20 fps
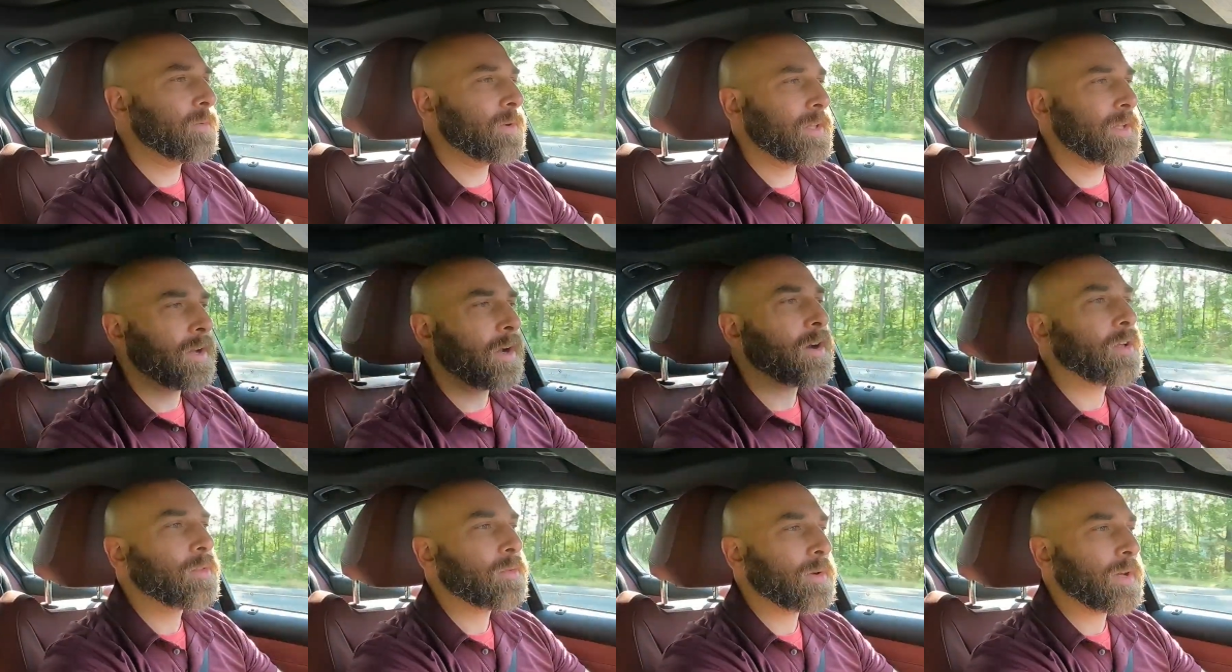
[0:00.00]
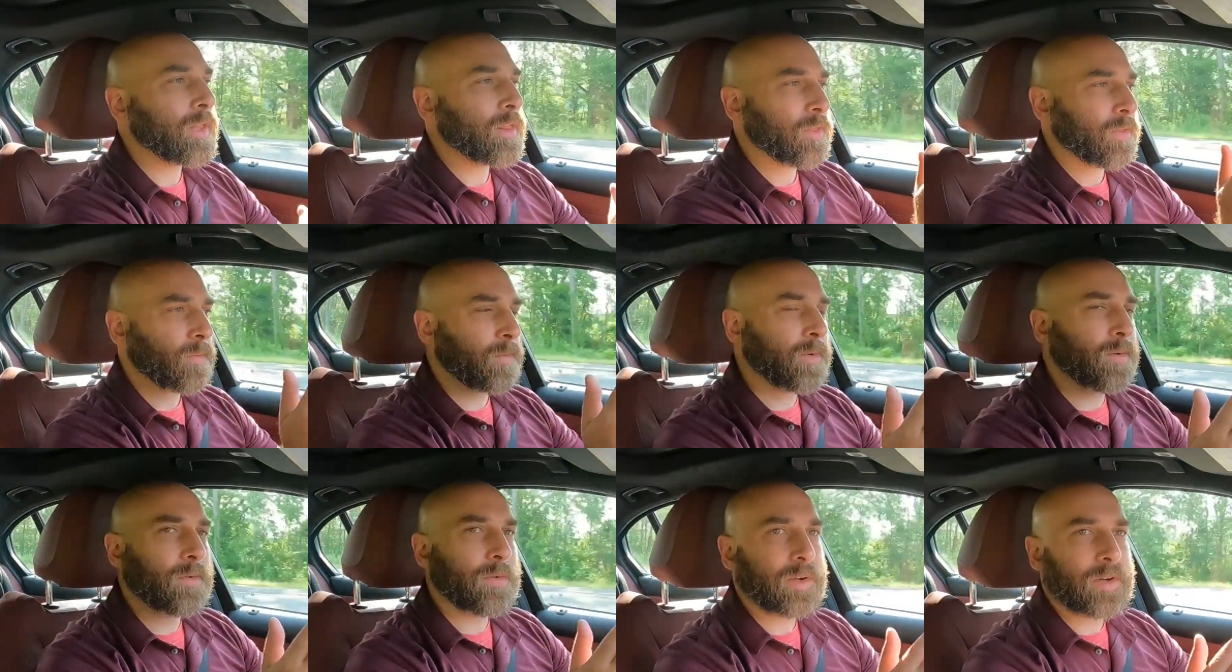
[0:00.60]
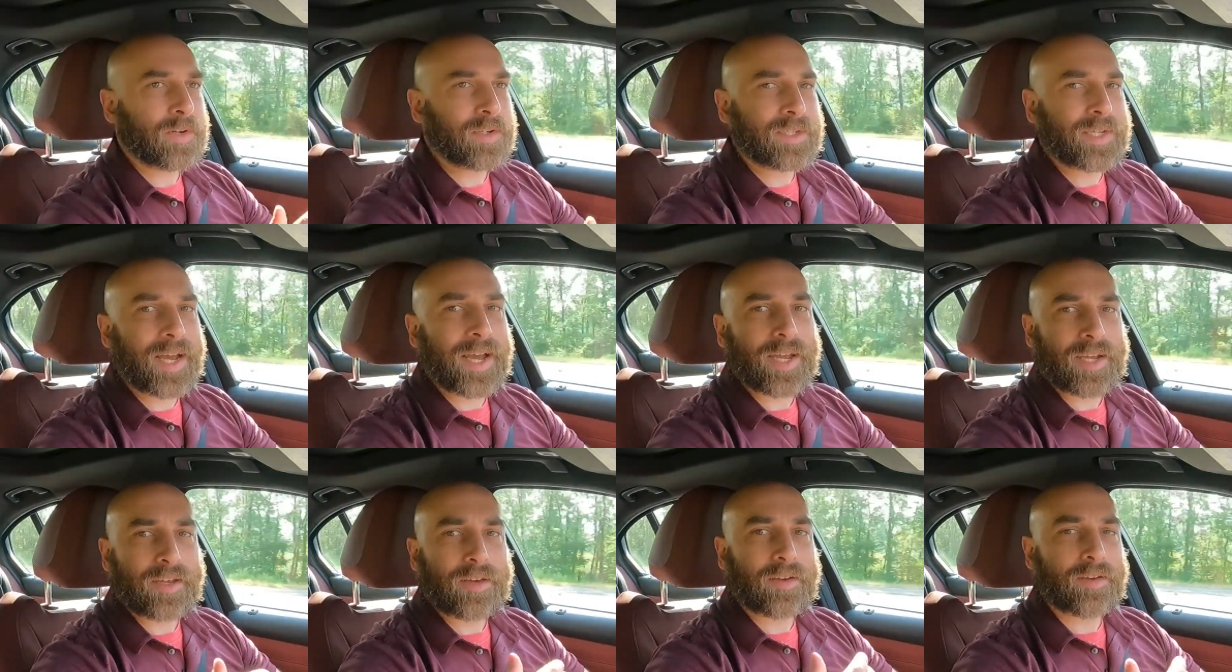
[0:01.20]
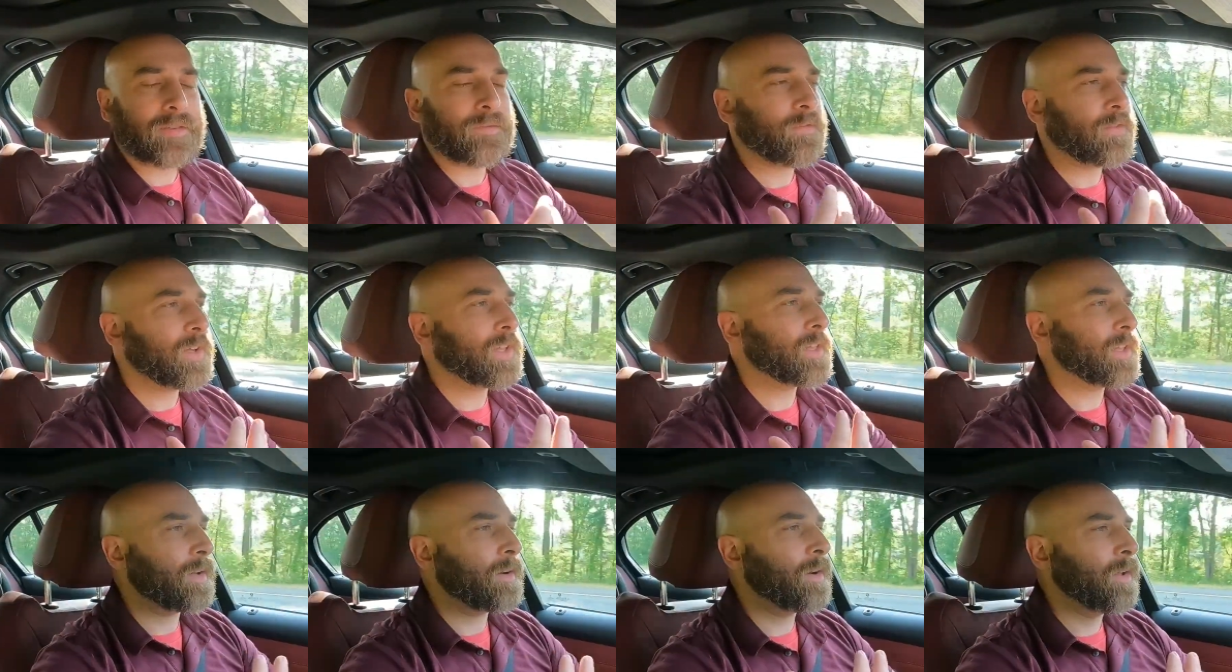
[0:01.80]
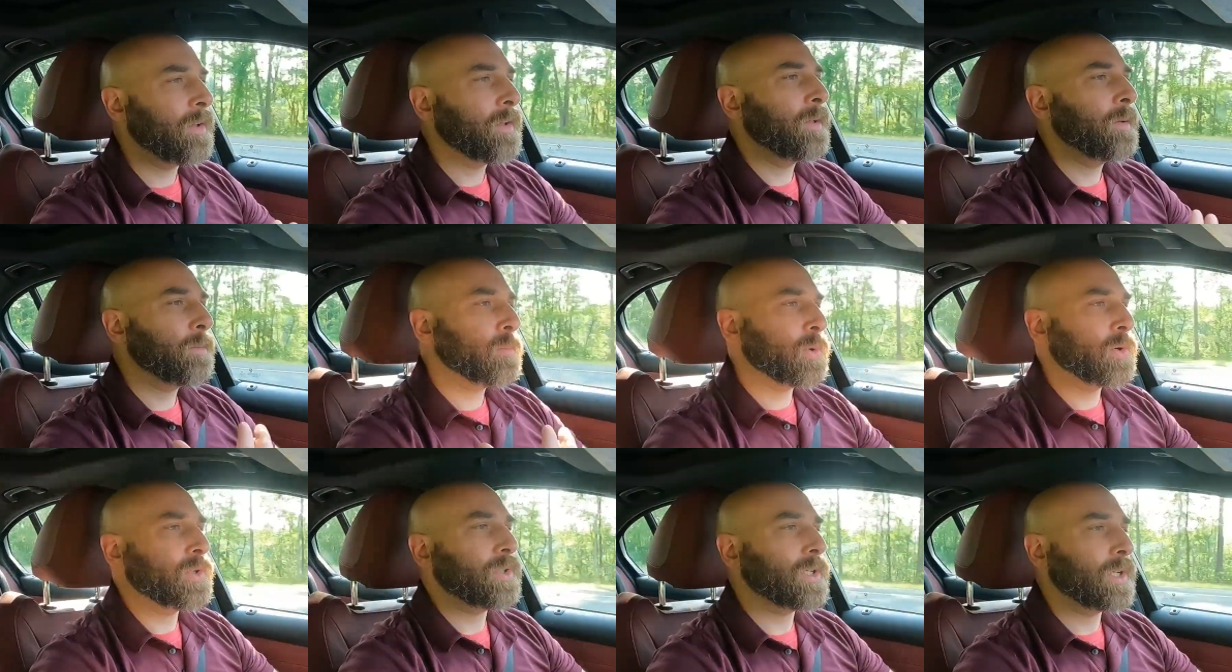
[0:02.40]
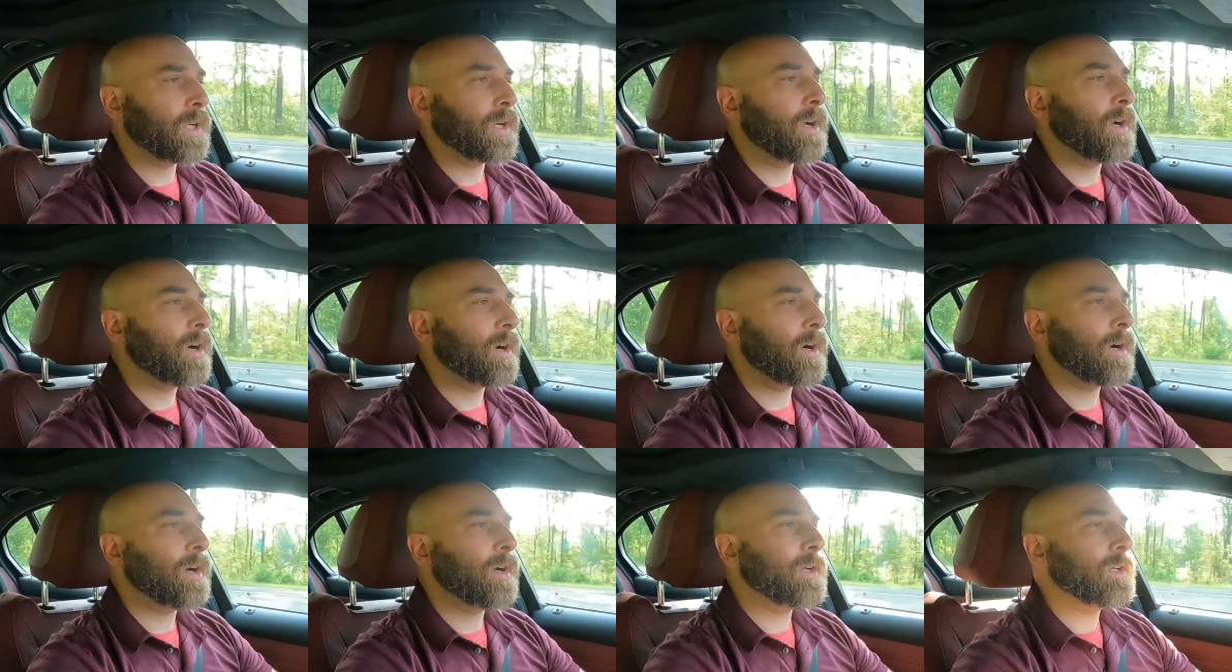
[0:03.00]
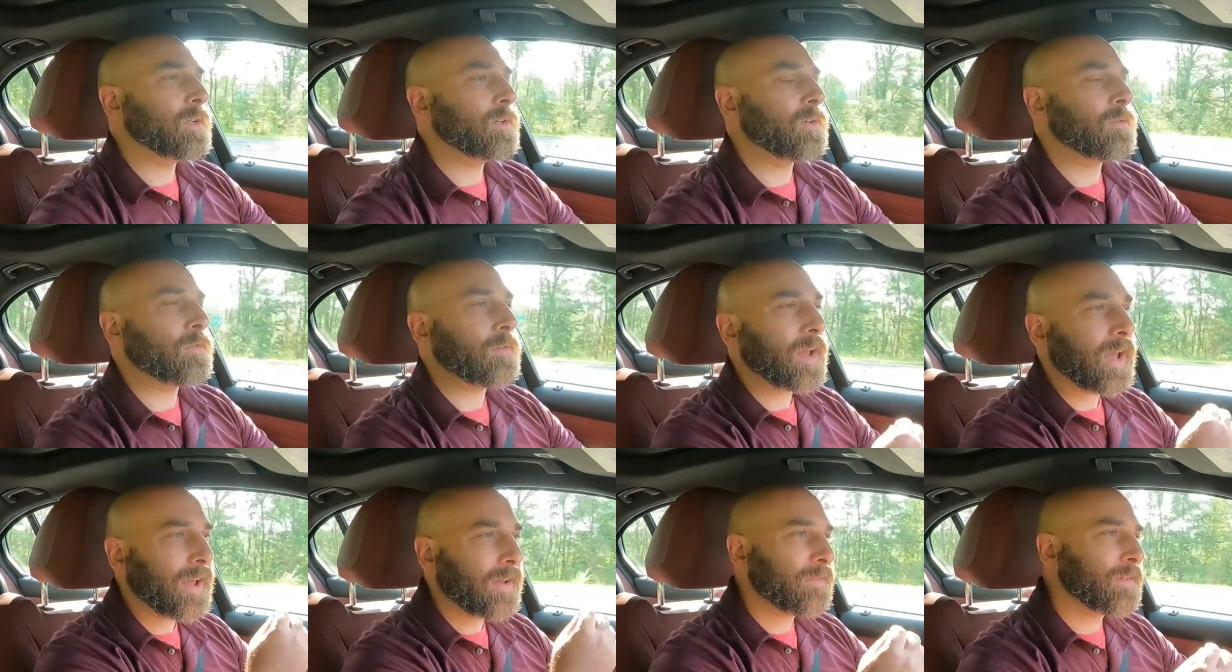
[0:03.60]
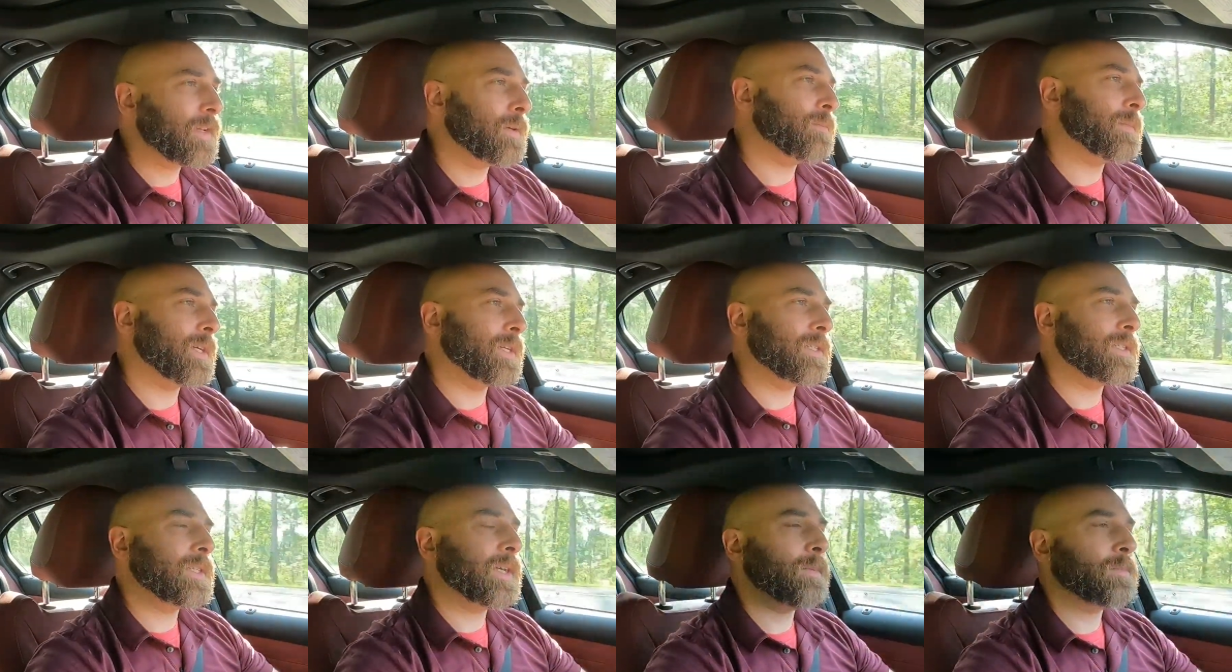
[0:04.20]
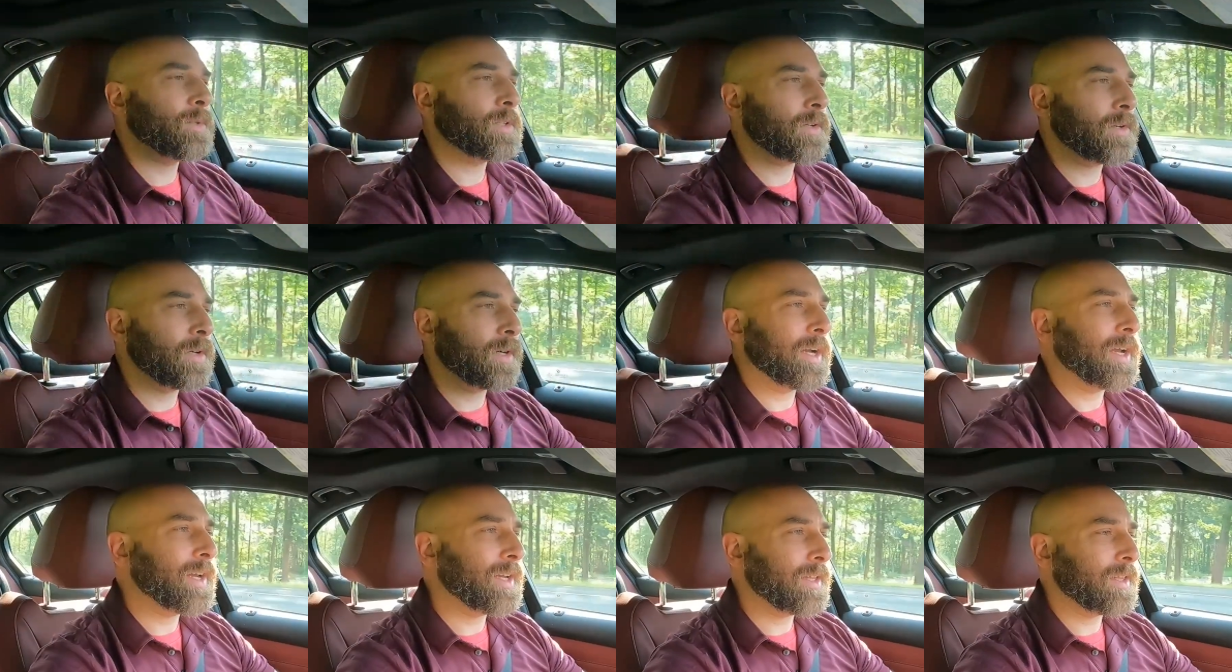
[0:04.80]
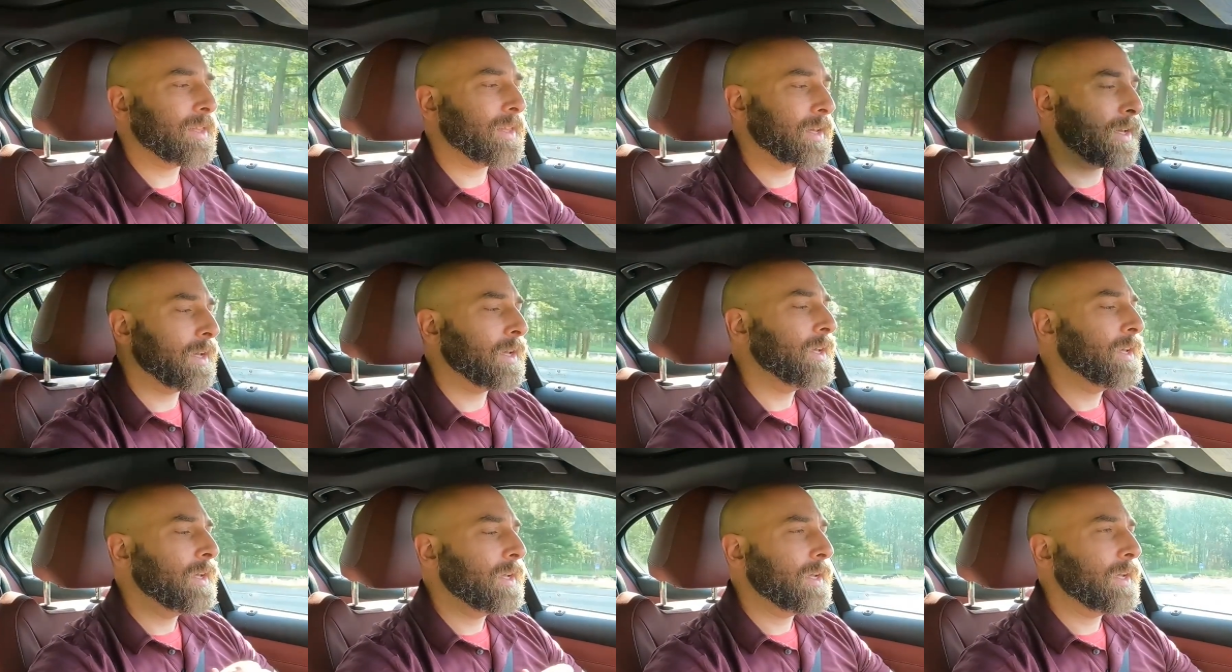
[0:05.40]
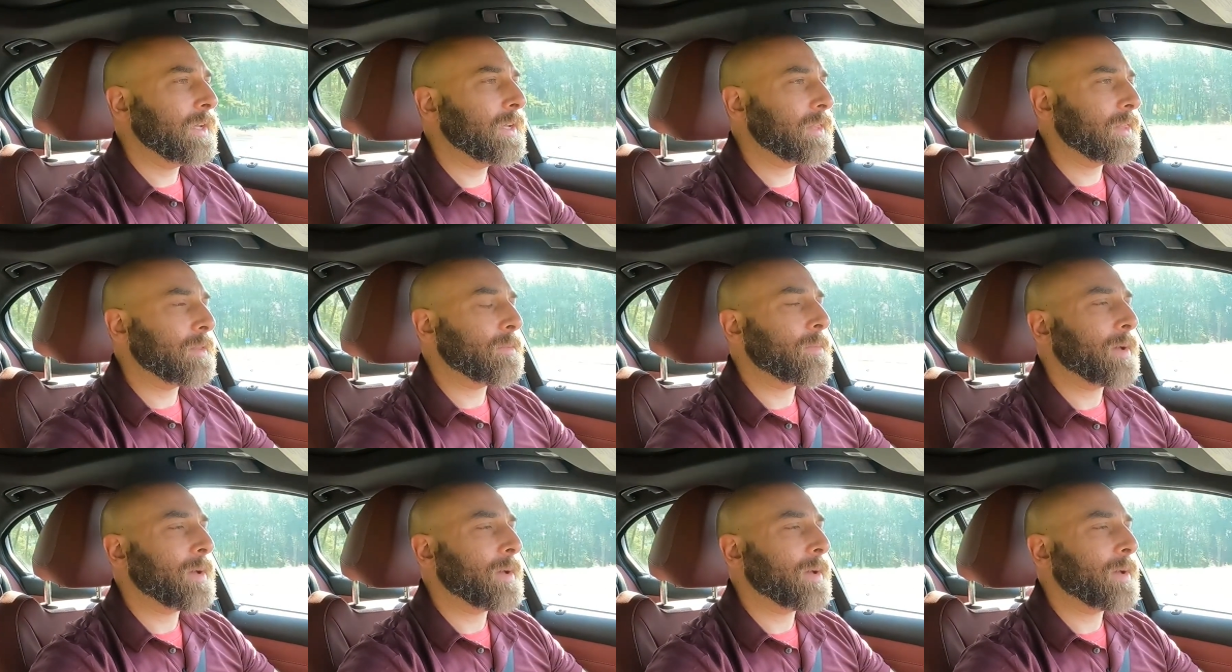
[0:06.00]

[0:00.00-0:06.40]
really all the way through your tach. You can feel it pushing hard. You don't have any big dips or anything in the